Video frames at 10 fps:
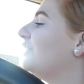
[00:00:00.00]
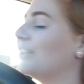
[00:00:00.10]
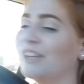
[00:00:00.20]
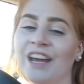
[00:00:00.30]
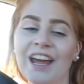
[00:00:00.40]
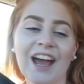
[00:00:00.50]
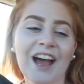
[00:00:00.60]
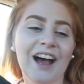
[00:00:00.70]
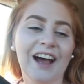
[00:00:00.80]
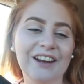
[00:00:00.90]
do.
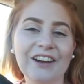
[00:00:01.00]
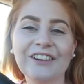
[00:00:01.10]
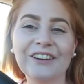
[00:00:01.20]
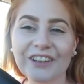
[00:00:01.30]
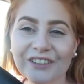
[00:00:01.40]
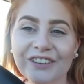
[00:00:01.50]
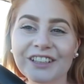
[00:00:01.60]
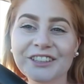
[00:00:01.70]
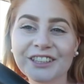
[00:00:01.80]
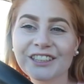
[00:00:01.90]
I don't know if
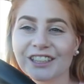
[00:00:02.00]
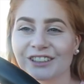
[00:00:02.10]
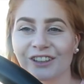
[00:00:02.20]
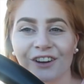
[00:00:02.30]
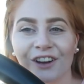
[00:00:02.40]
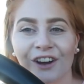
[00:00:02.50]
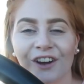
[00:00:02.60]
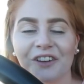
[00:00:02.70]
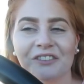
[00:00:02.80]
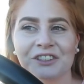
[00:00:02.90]
I should just go
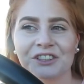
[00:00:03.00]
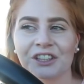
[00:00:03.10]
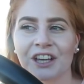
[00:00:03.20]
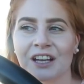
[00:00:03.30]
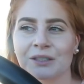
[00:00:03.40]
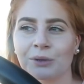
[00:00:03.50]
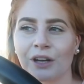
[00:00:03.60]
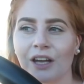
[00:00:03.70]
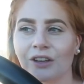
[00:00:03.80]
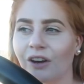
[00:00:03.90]
home and show you guys
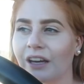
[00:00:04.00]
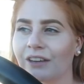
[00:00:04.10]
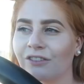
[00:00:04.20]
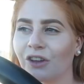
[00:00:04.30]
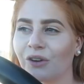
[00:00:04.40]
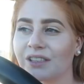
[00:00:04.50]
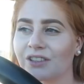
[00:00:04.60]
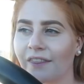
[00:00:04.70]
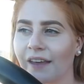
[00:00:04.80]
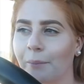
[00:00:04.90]
what I got even though
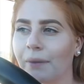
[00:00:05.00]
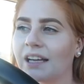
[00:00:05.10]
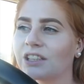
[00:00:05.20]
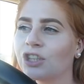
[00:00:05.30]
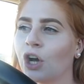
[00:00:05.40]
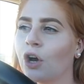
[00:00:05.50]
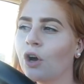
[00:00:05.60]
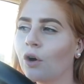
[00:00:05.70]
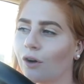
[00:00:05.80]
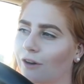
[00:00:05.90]
it's not that much
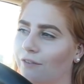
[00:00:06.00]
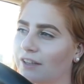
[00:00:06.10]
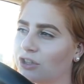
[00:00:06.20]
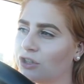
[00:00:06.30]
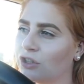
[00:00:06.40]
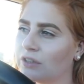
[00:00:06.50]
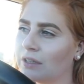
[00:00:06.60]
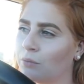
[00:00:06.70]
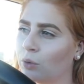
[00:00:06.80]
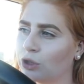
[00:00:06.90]
or if I should do
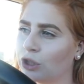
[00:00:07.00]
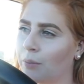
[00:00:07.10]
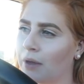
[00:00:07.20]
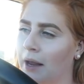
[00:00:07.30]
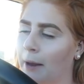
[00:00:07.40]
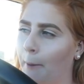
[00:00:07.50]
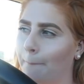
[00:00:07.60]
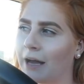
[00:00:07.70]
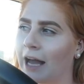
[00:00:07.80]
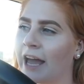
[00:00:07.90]
some more shopping
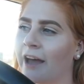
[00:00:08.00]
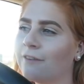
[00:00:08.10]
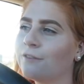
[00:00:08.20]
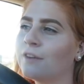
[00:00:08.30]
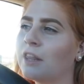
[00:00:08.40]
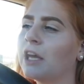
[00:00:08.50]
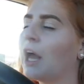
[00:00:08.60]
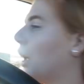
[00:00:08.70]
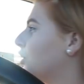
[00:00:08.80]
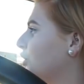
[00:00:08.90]
but I have a feeling
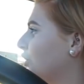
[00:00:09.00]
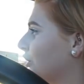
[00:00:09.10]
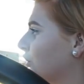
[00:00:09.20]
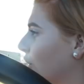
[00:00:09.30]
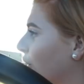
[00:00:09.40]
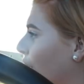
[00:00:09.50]
I should just go